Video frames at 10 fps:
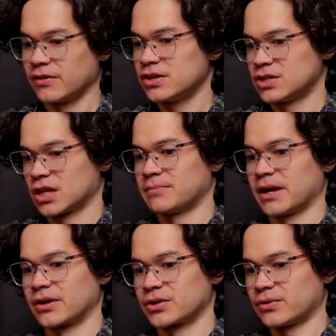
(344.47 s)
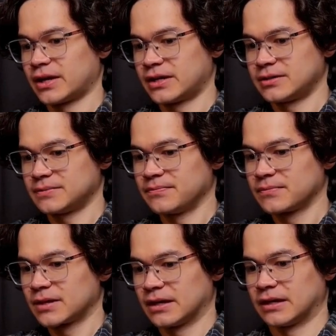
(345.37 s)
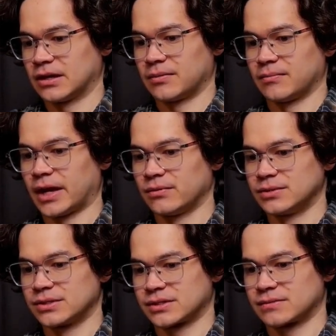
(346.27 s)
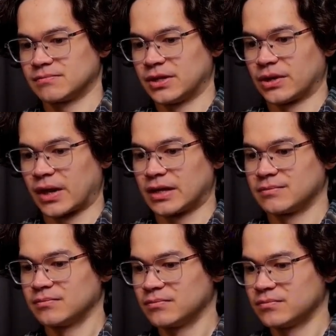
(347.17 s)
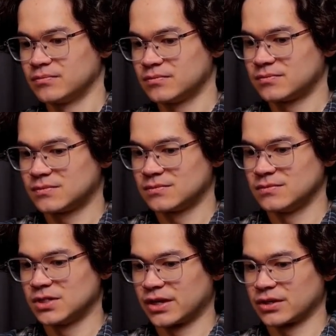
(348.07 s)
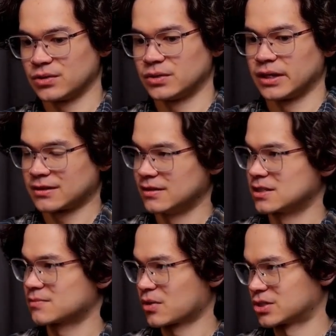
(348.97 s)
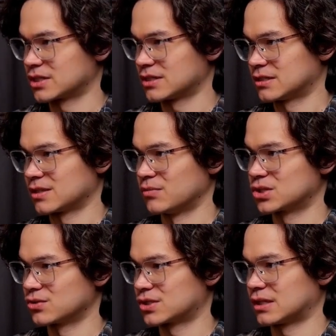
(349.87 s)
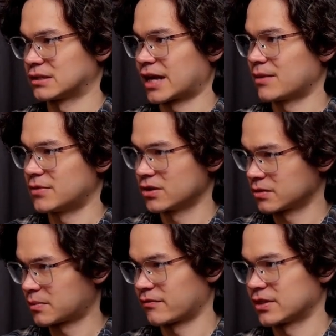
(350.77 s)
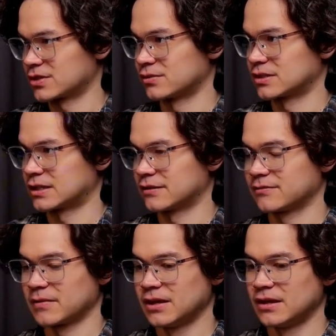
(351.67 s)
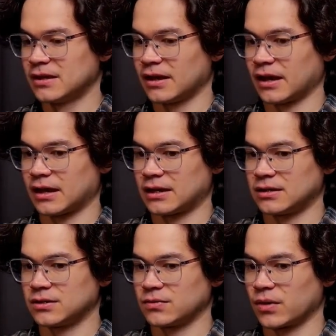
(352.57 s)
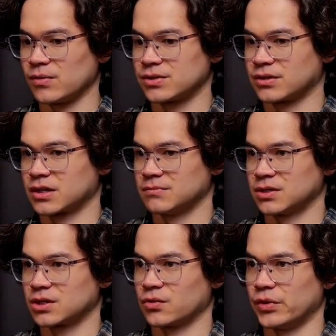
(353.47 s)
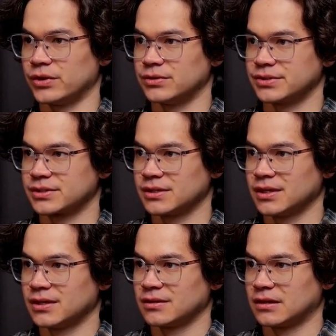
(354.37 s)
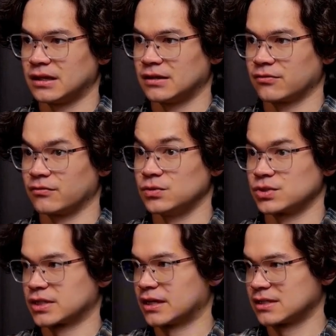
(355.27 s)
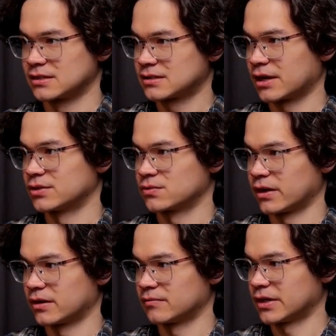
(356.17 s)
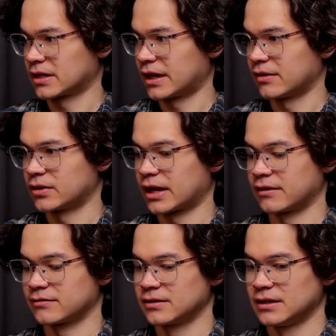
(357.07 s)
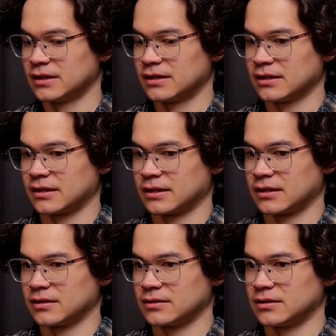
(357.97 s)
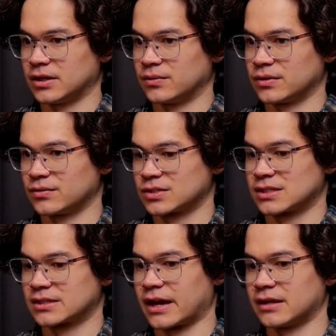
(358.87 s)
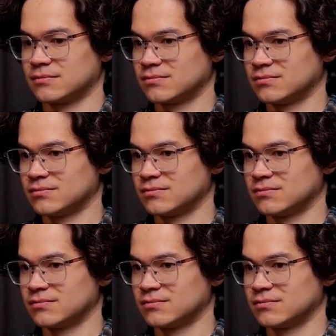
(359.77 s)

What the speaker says: finishing up my undergrad. I was, had done a good like thesis project, did some research in a lab there with the professor and stuff. And when we were talking about careers for future scientists, that was where like I would have, there was a slide